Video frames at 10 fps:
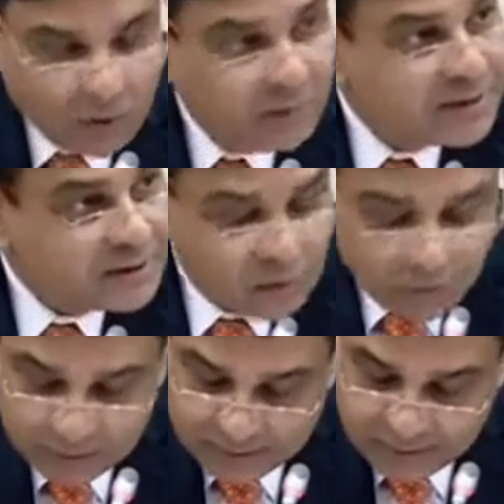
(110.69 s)
of
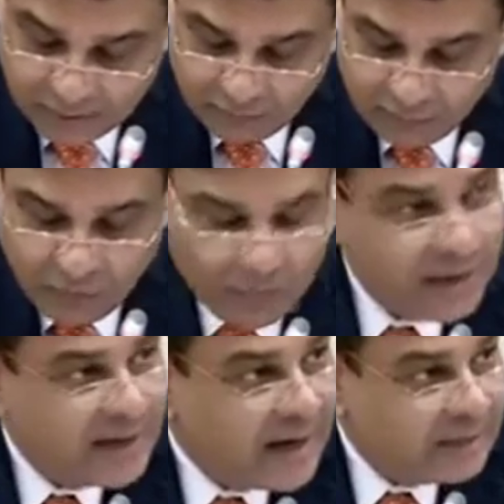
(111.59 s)
4.9%
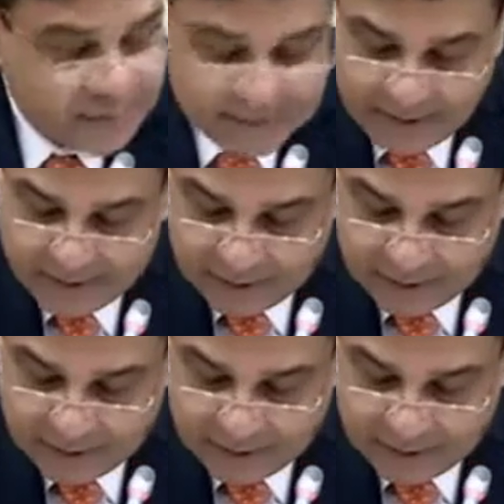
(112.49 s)
in August.